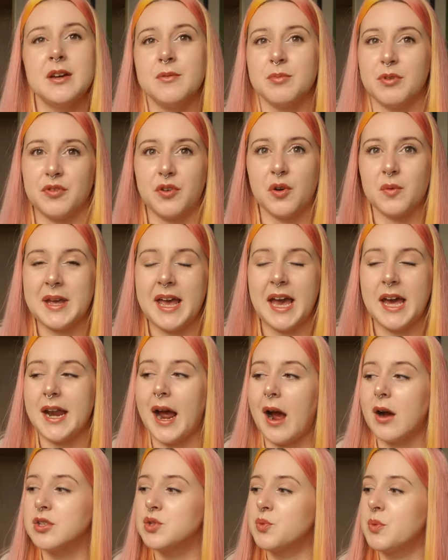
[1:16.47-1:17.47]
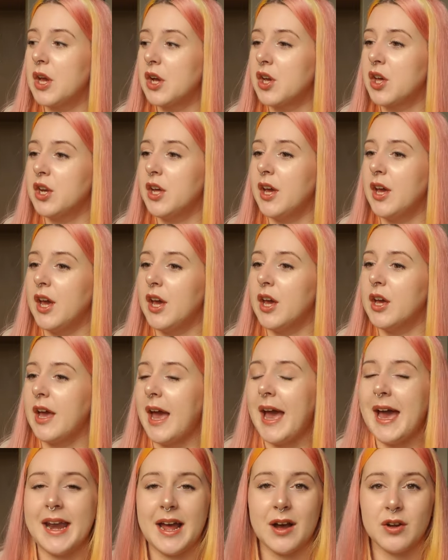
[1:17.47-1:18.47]
before we head out. We are gonna
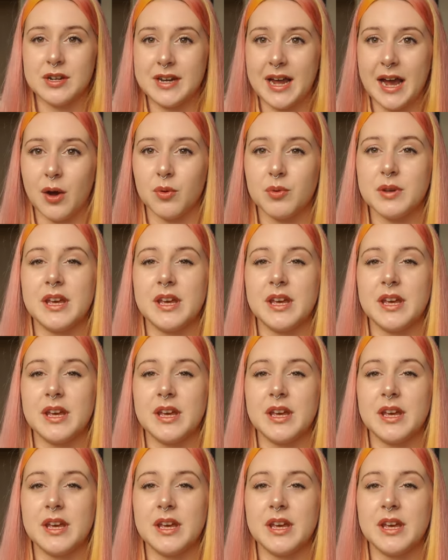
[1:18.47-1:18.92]
head out now.